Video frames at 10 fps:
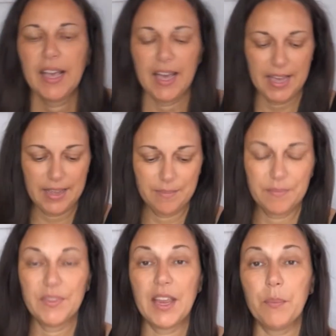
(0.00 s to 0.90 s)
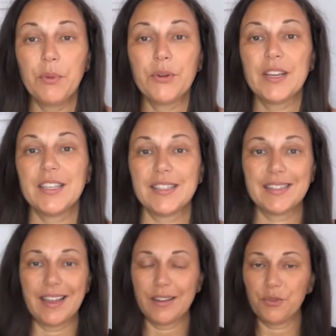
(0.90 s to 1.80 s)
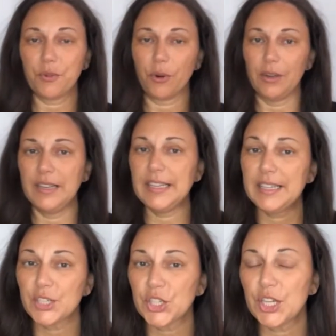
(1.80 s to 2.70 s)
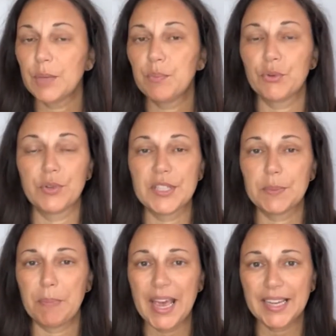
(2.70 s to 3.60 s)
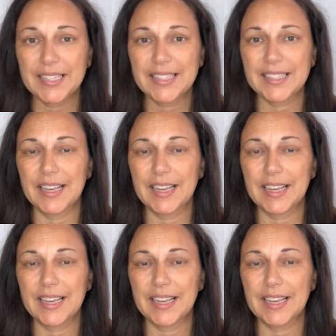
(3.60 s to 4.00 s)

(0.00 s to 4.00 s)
Um, the Emperor is standing for leadership, respect,